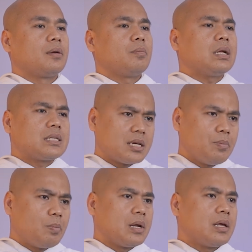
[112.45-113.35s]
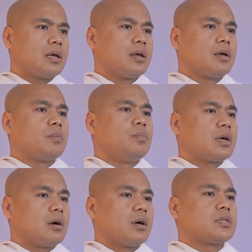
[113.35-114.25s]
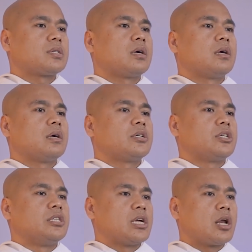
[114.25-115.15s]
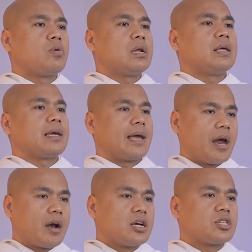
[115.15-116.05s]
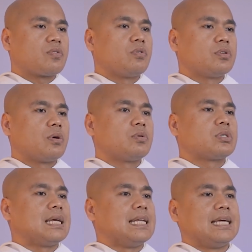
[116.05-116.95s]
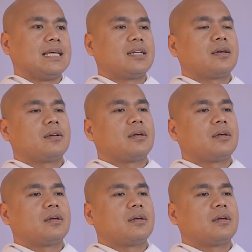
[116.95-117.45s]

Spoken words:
but simply because she genuinely cares for those in need.